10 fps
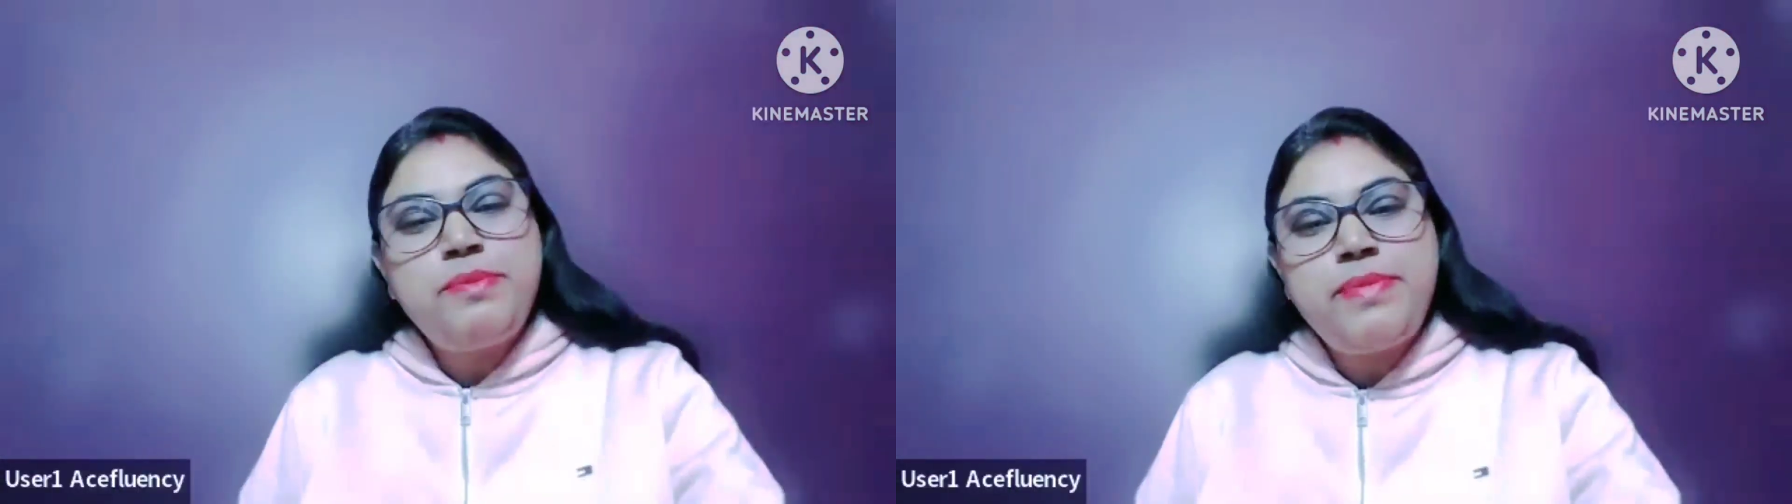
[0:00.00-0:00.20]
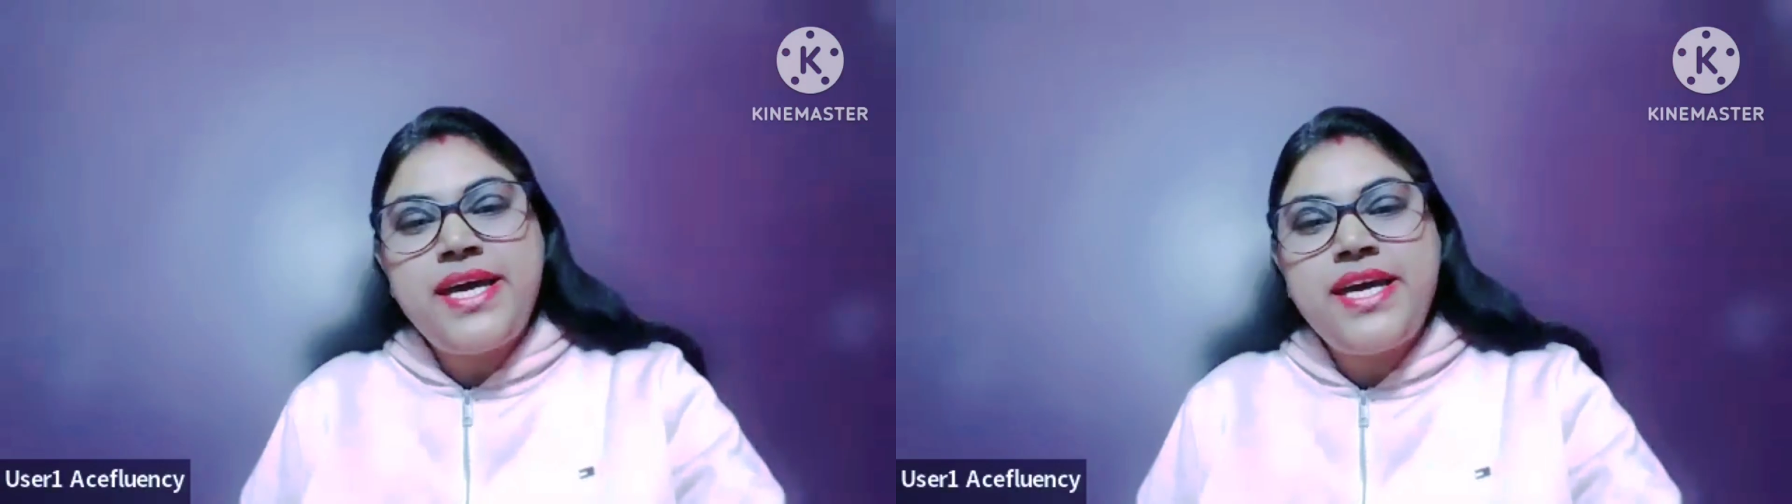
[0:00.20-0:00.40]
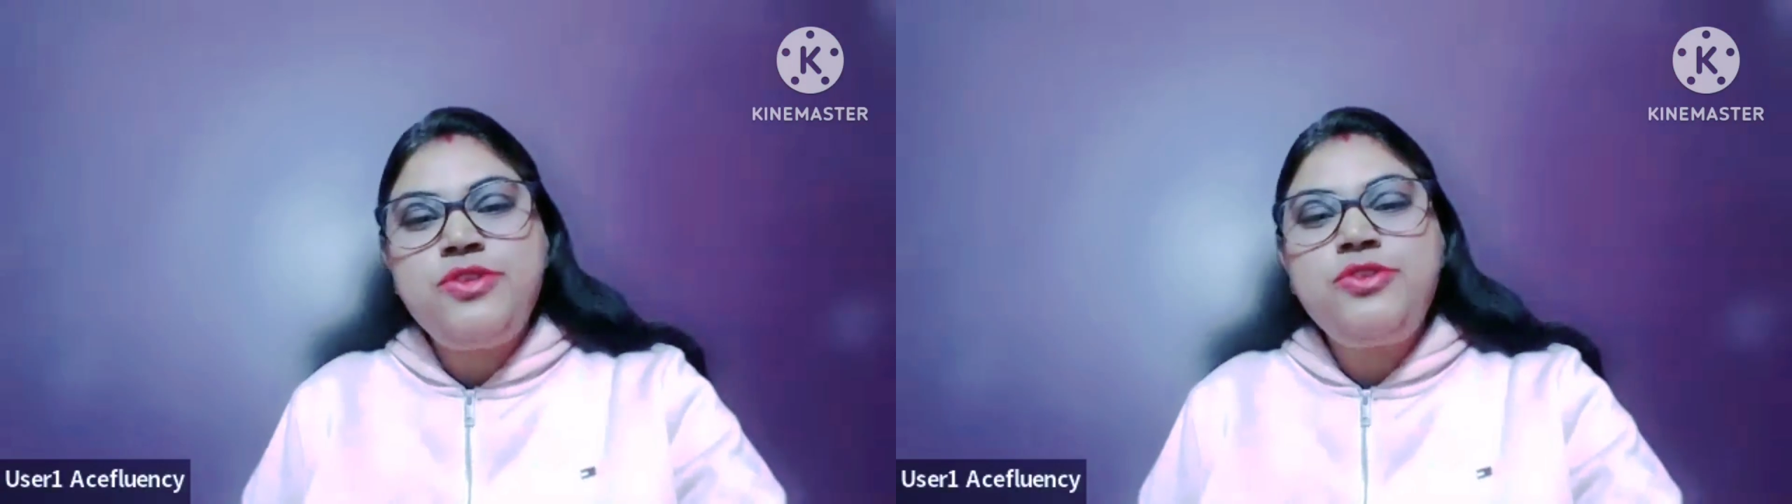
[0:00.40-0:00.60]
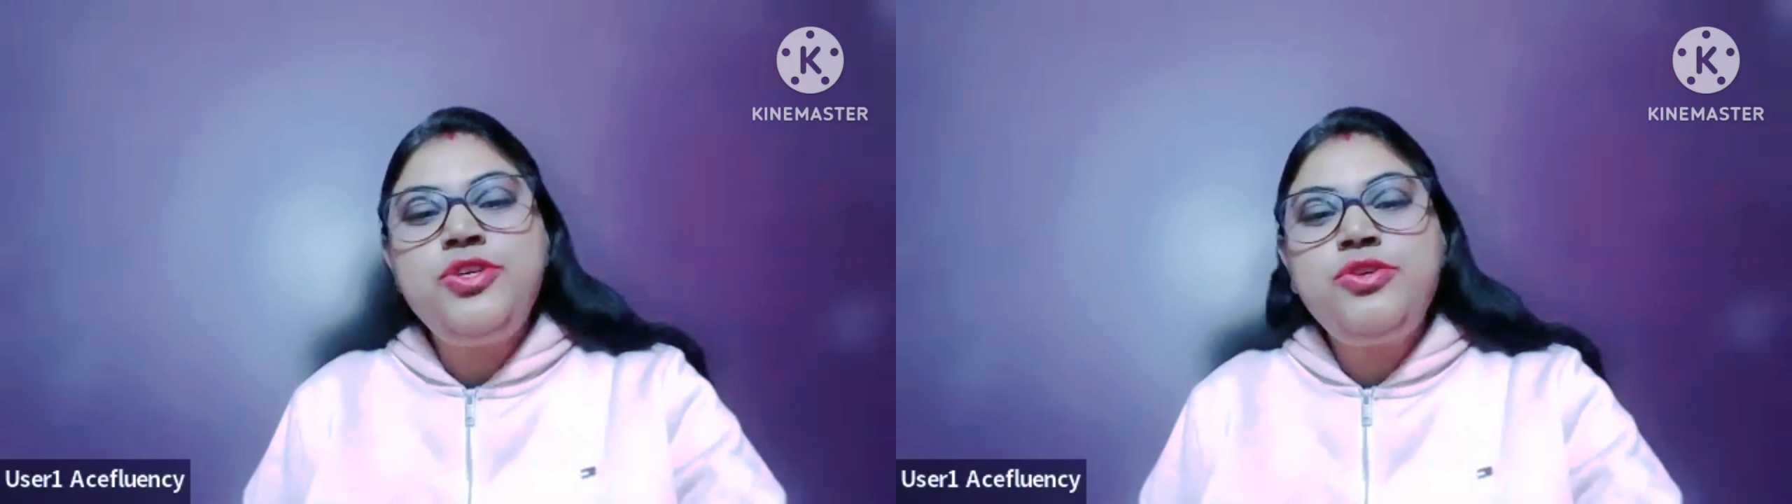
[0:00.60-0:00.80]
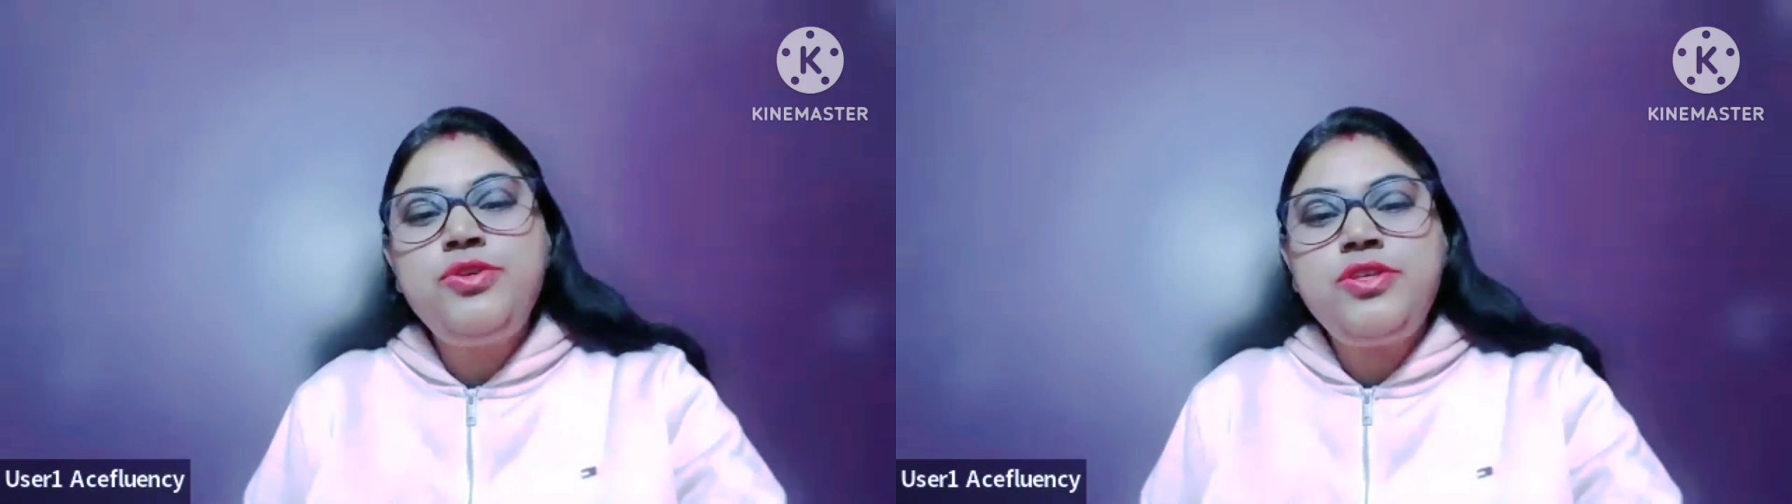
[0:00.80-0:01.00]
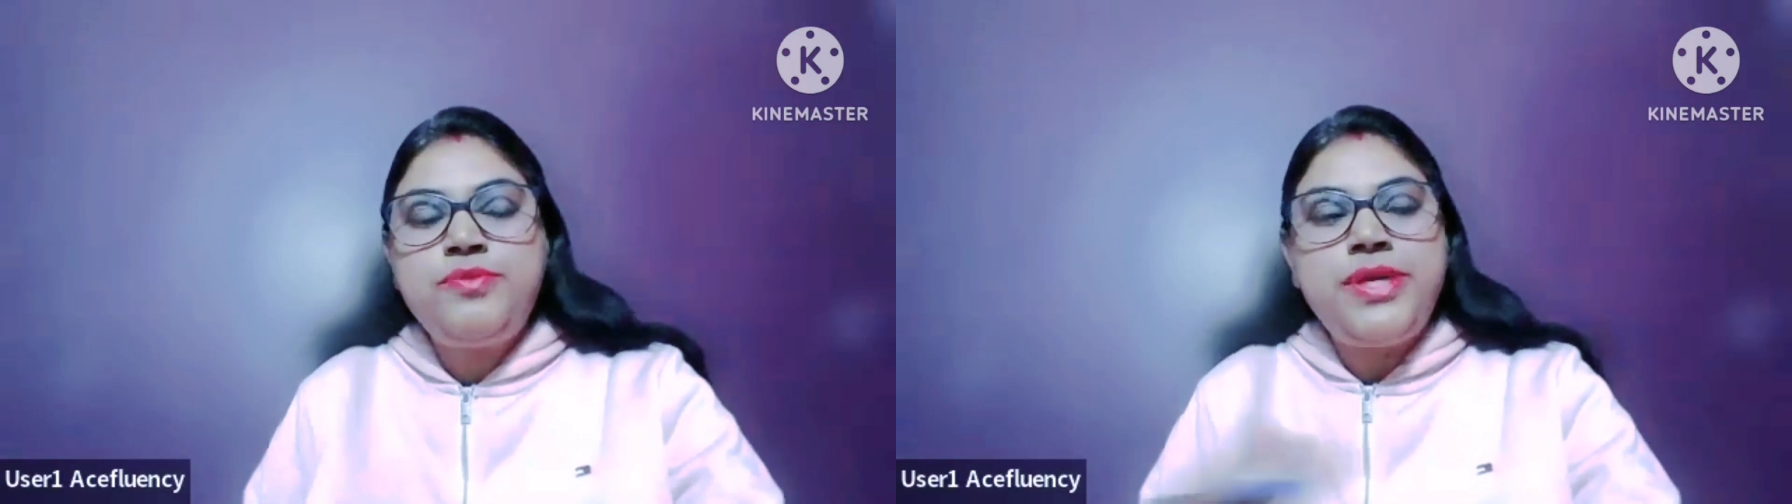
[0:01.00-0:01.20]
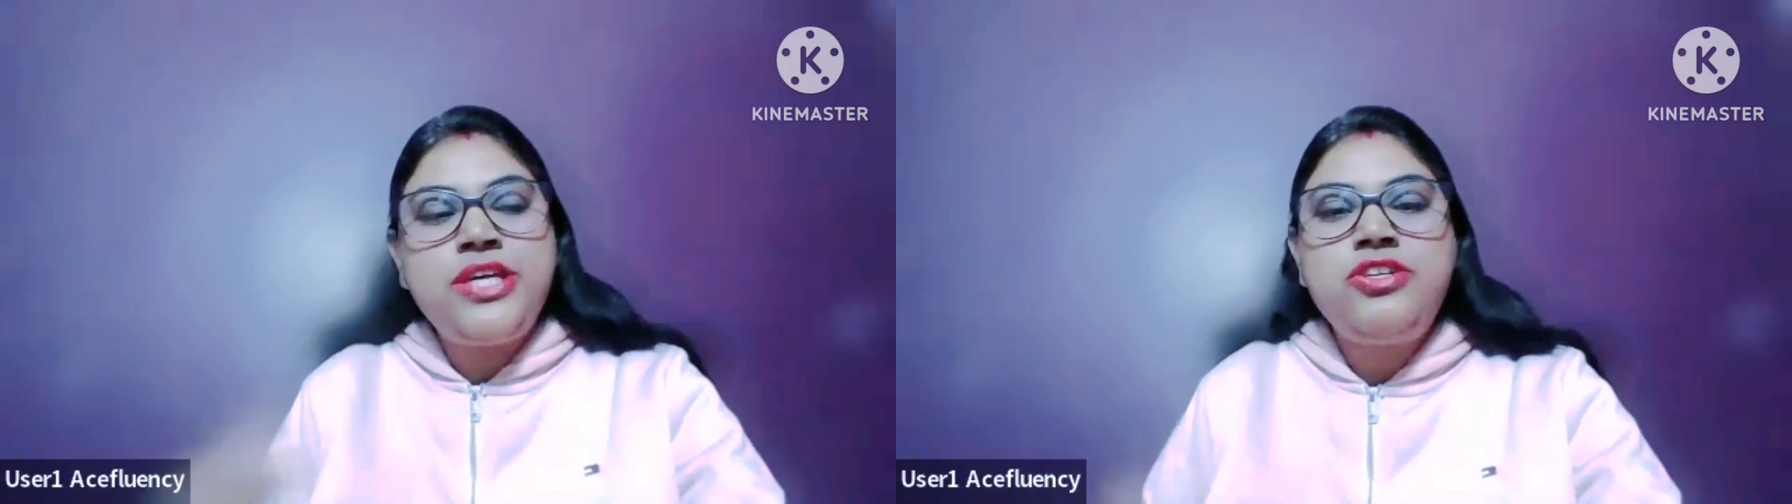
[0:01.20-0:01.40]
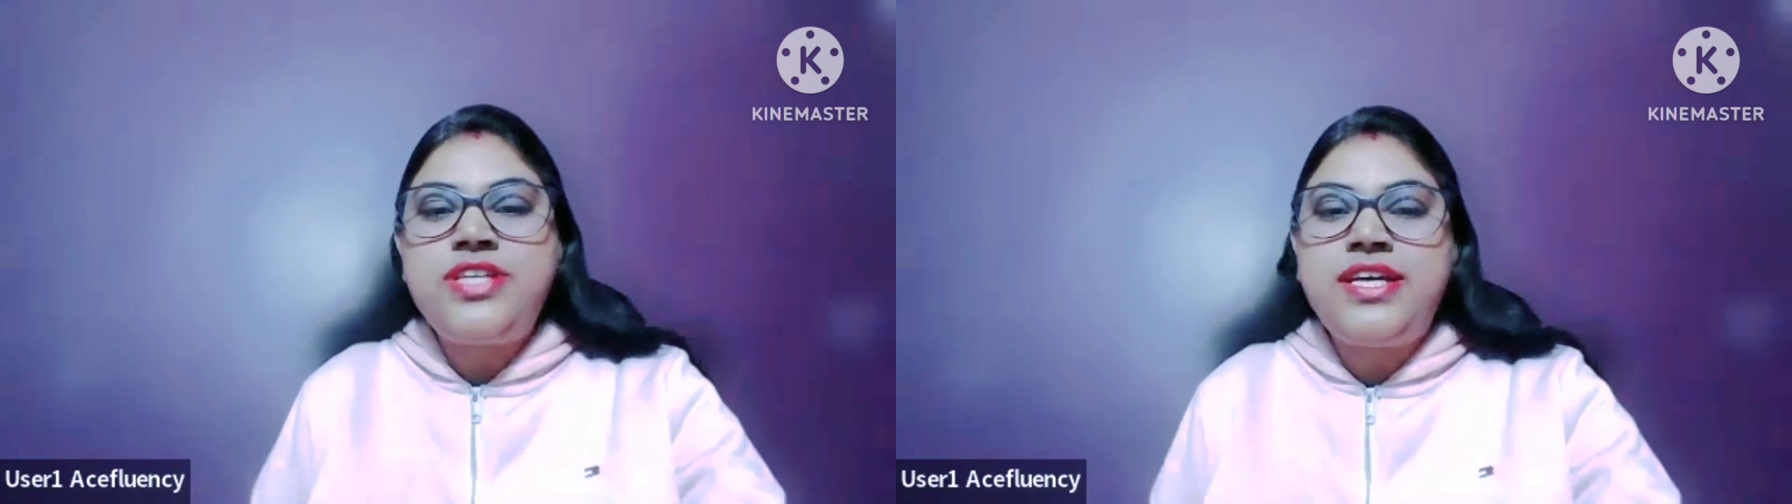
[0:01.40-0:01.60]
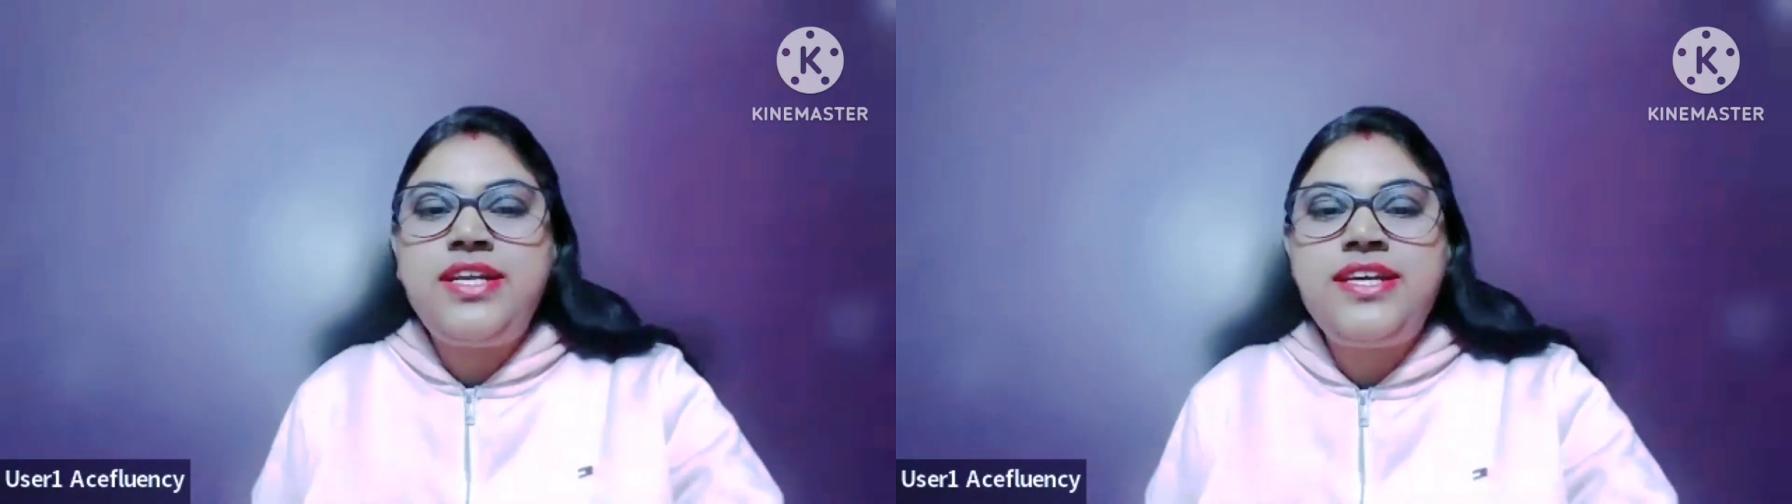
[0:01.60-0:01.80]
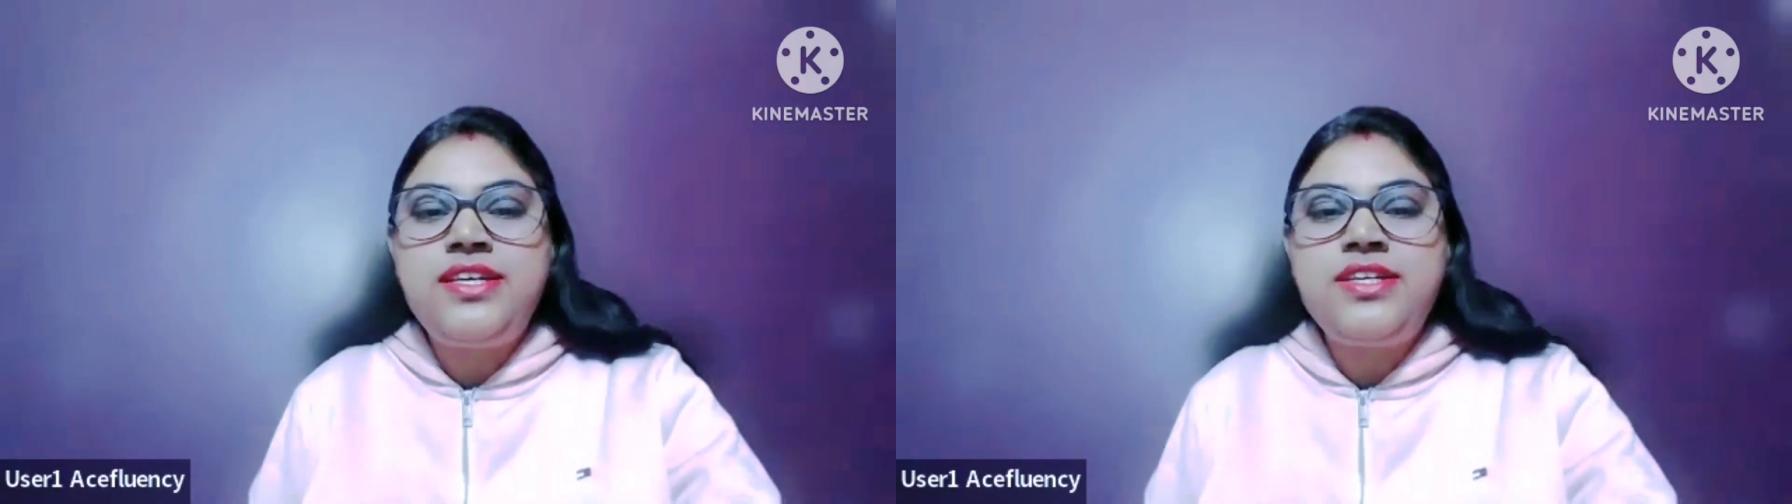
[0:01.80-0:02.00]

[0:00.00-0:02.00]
prefer, do you make your channel like